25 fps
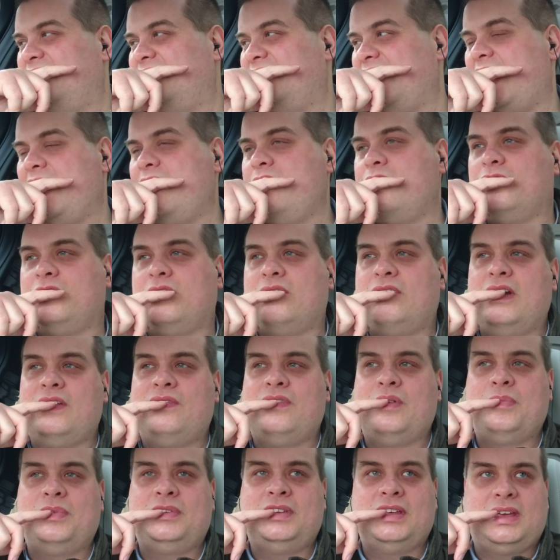dangerous or
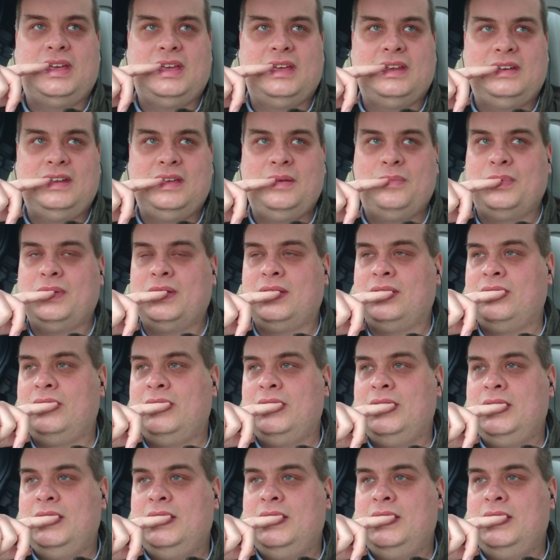anything particularly, but